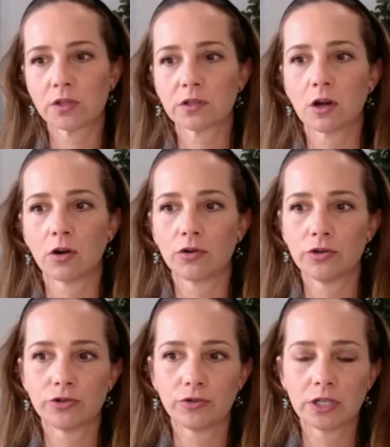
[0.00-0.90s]
So
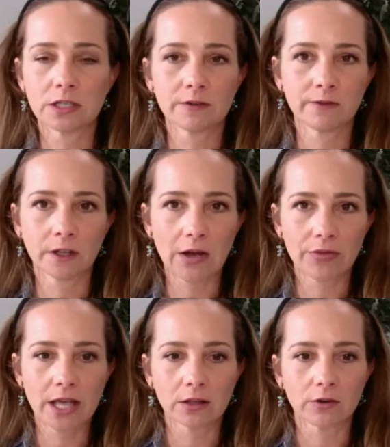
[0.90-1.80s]
you do need to fill
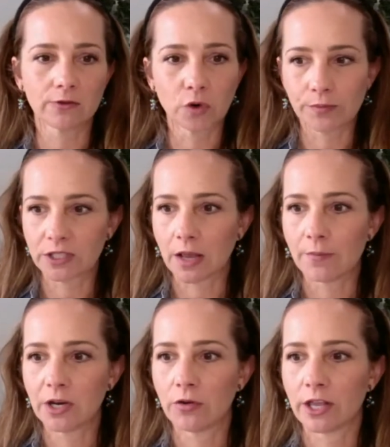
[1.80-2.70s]
out that little form to let
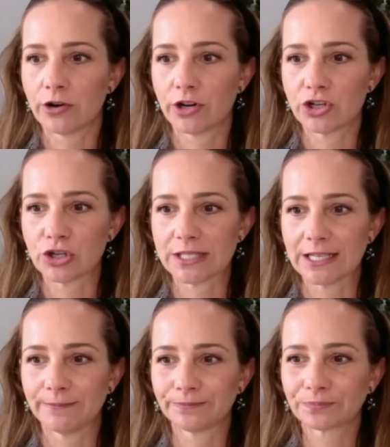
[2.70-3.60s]
me know that you're
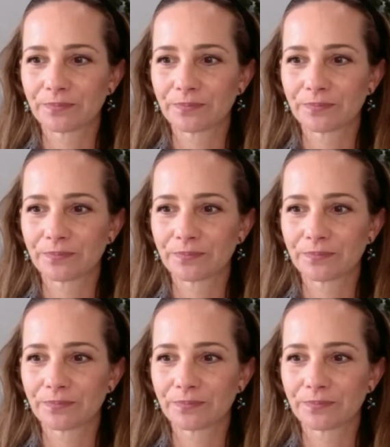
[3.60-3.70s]
interested.